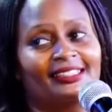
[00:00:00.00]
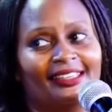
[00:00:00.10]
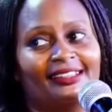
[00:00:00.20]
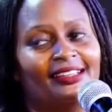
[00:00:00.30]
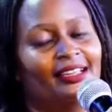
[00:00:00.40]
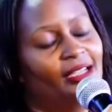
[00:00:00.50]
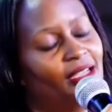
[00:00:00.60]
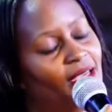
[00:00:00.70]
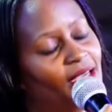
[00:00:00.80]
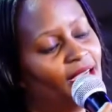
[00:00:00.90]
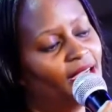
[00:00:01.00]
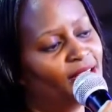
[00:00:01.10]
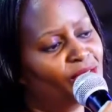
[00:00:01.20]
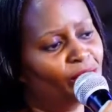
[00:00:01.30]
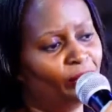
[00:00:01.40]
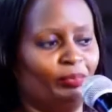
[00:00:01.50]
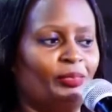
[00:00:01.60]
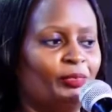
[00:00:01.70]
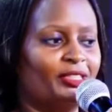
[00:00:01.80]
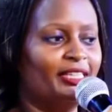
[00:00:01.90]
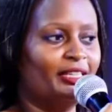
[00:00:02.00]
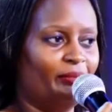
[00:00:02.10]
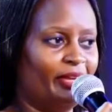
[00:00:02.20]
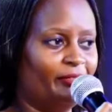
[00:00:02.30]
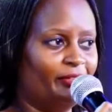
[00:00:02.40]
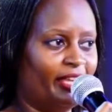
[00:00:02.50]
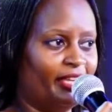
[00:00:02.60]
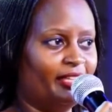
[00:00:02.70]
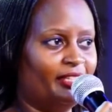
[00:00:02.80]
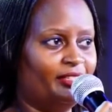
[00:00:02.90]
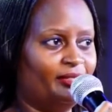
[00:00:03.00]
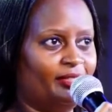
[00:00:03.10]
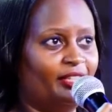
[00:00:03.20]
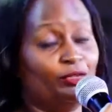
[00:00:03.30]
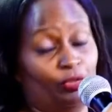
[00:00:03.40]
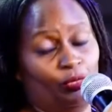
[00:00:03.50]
Yeah. So people started buying for their kids to take to